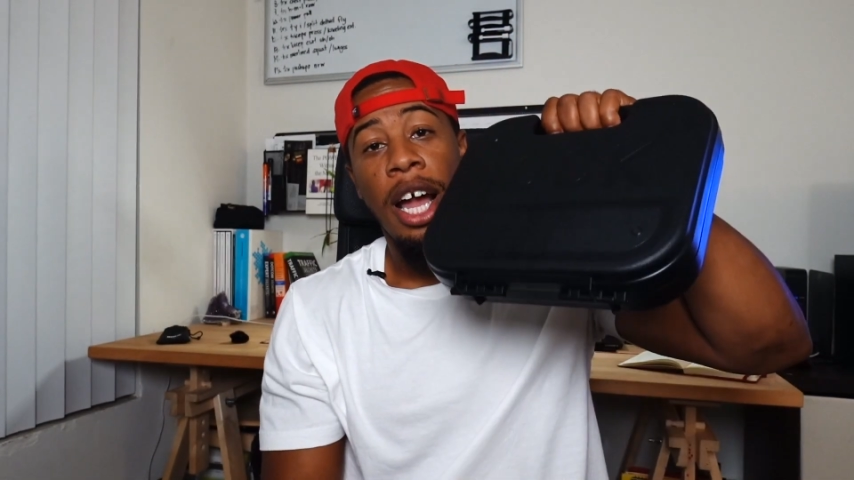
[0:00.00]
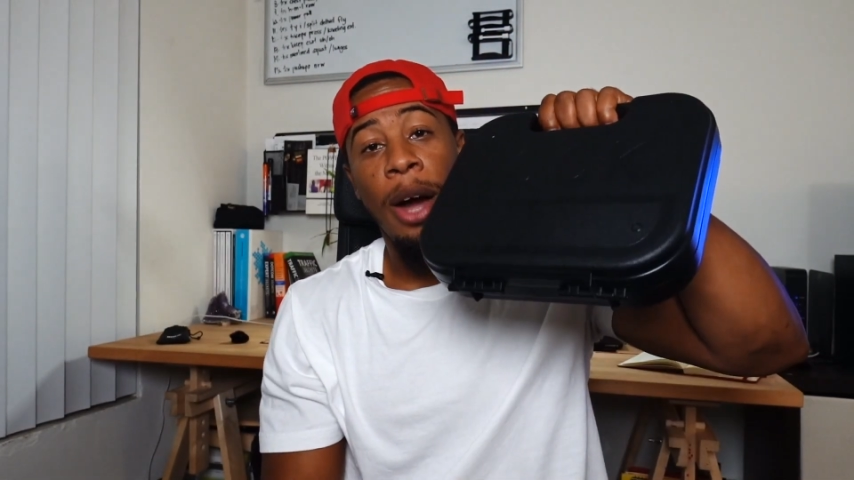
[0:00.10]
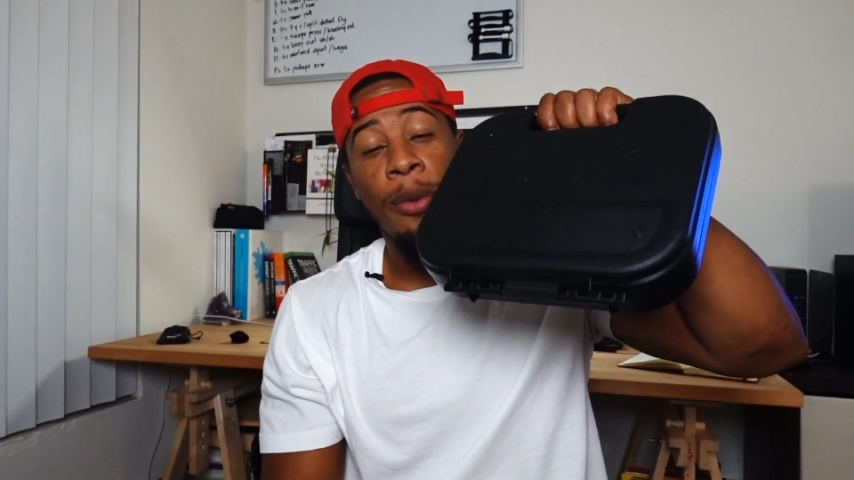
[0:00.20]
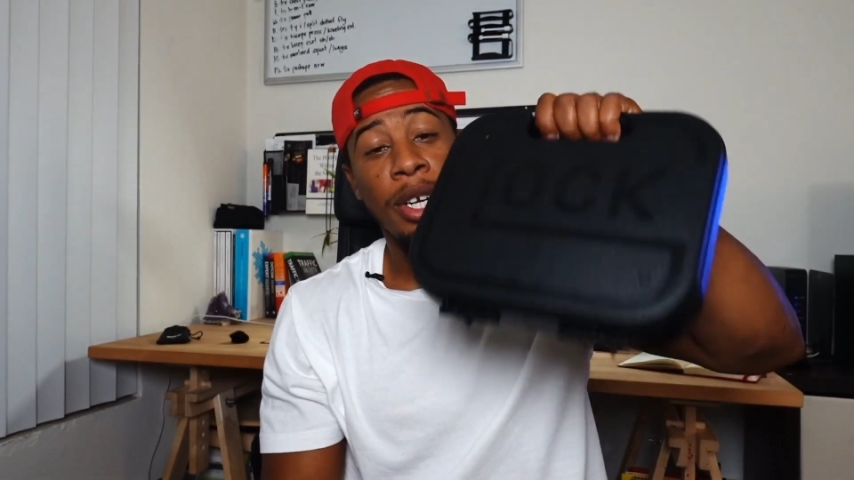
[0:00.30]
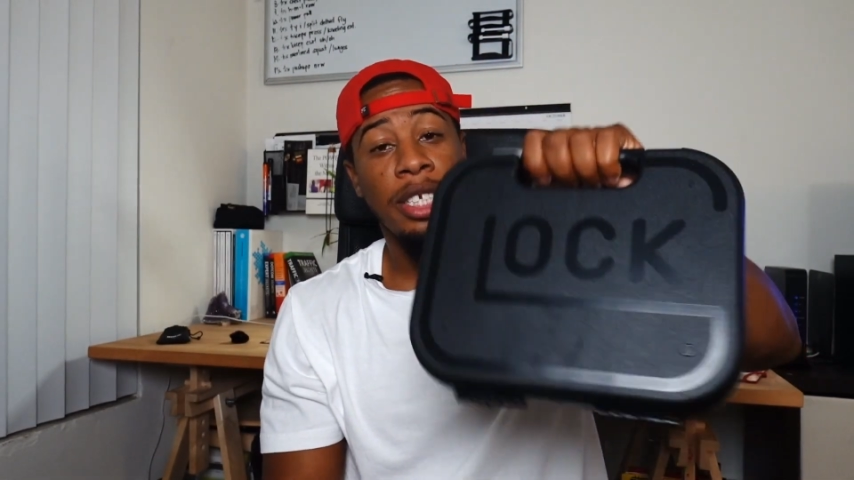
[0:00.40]

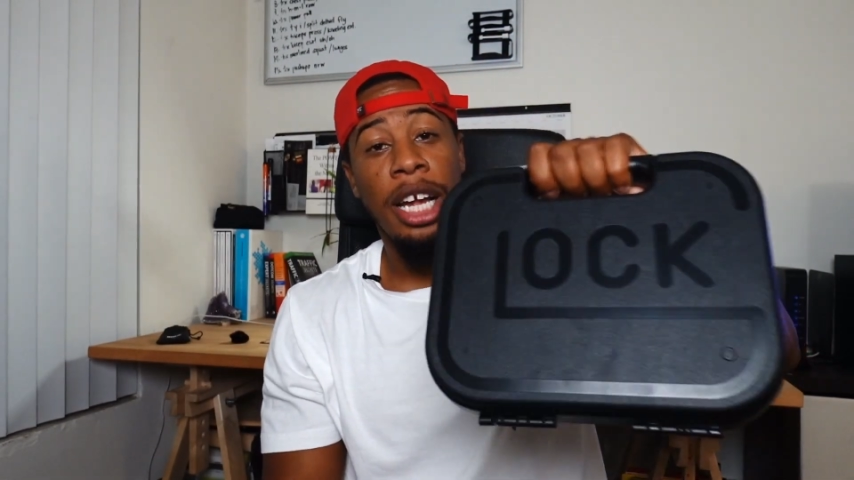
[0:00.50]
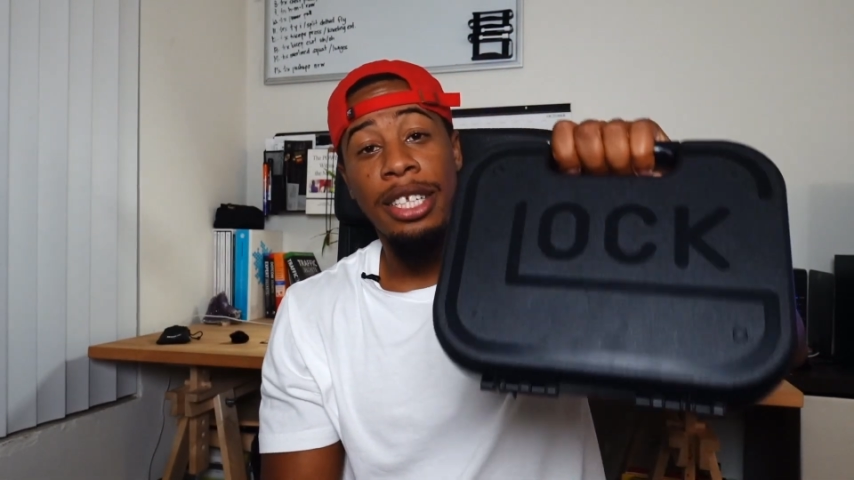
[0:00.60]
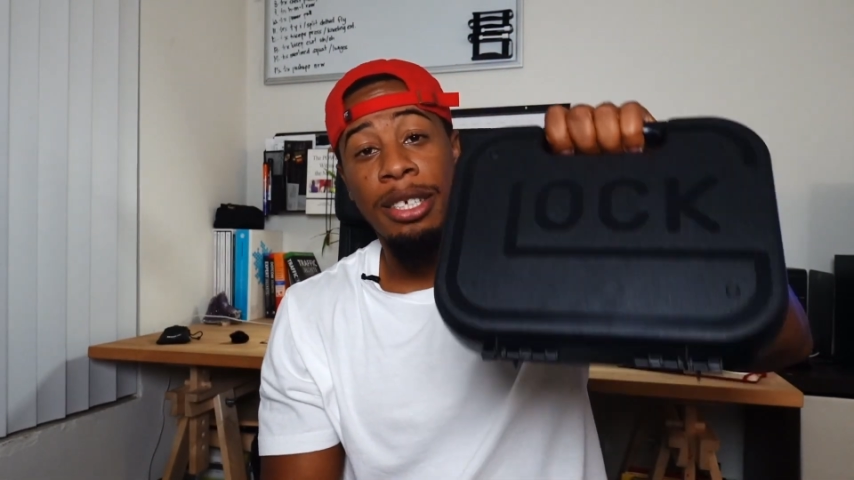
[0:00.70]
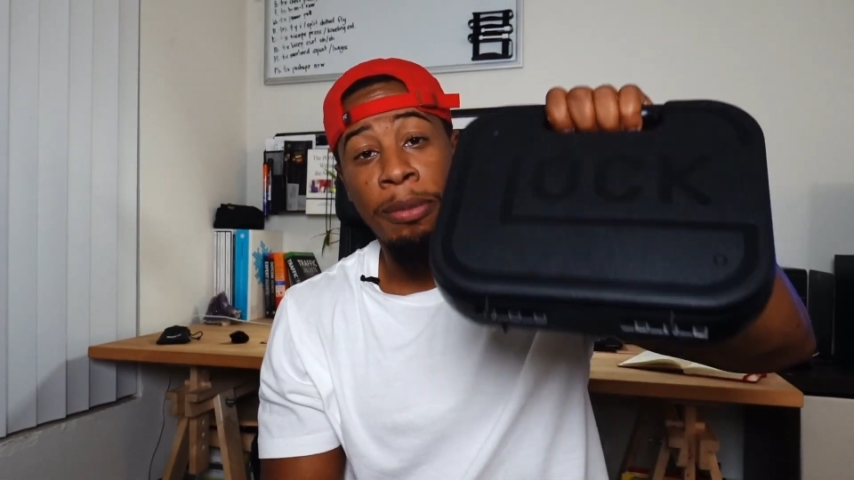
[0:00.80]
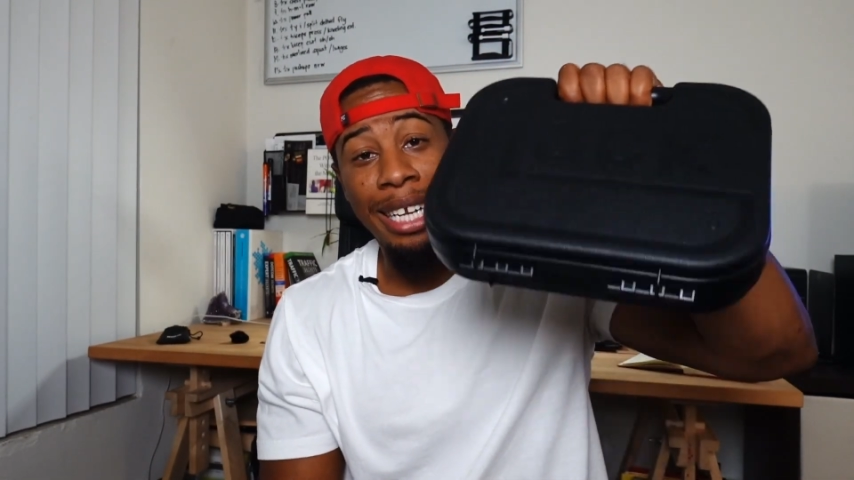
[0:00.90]
I wanna shout
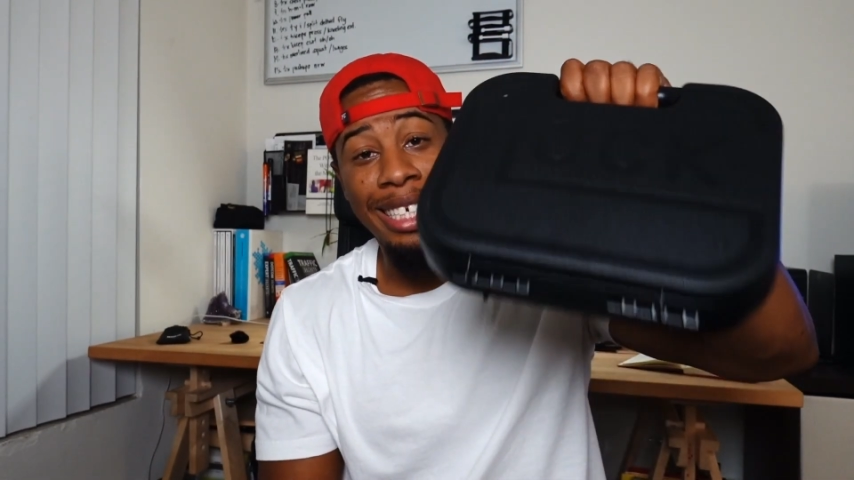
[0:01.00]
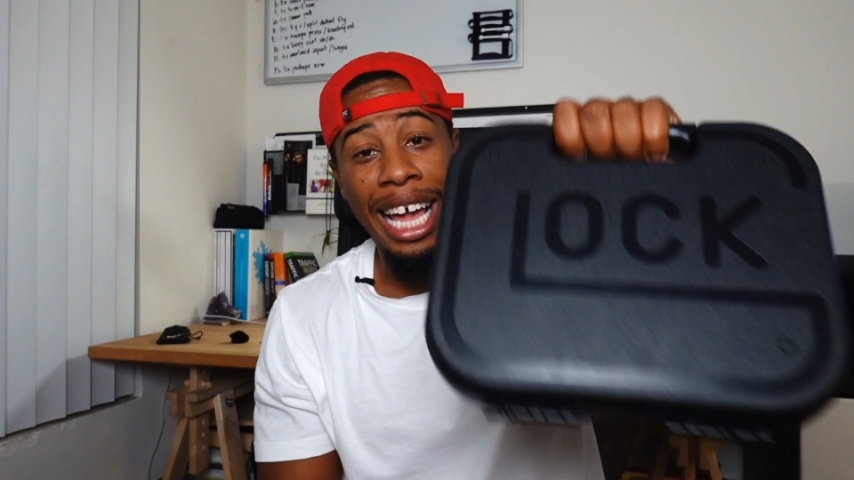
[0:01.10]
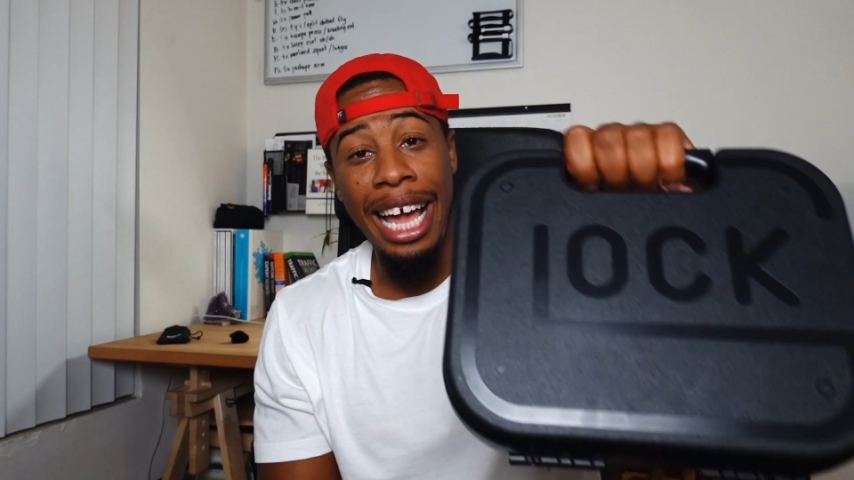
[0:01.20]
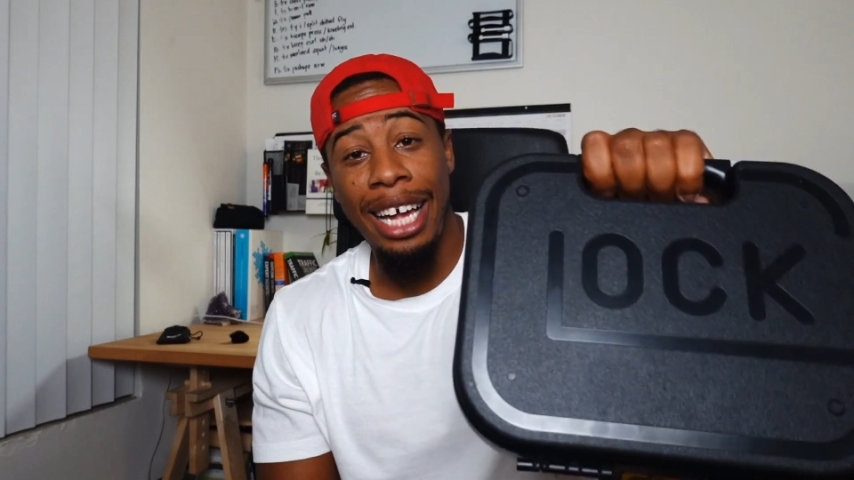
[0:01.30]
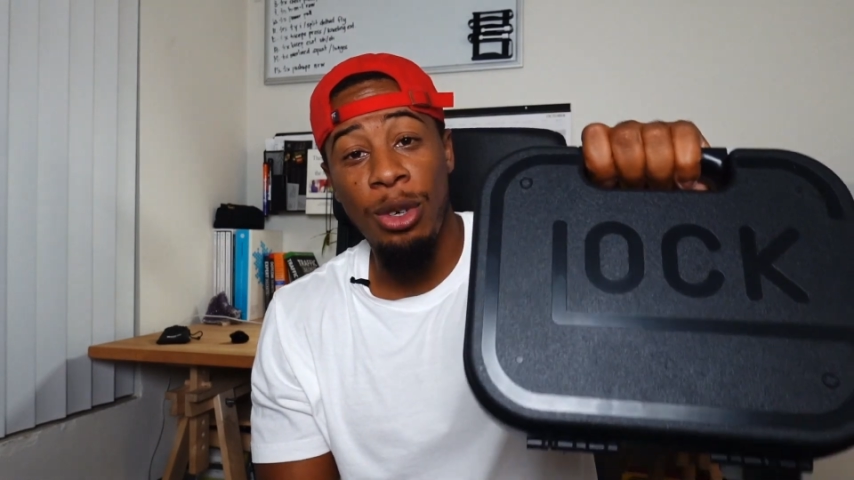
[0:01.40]
out to my
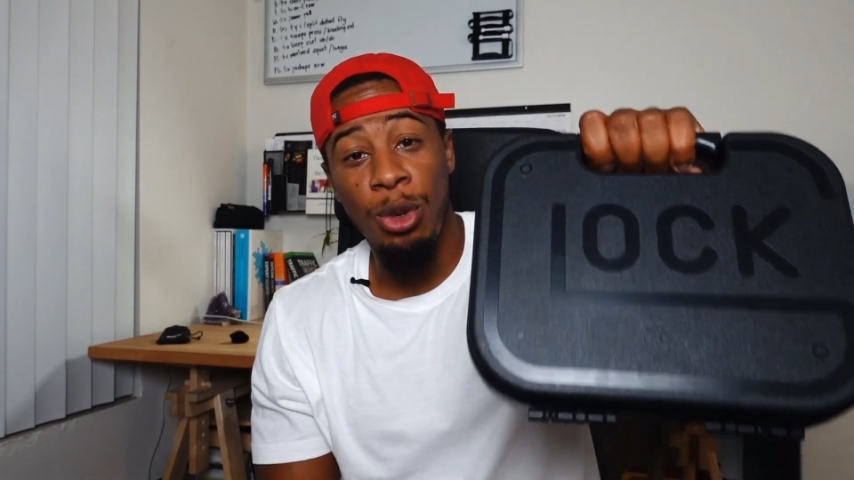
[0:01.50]
dad who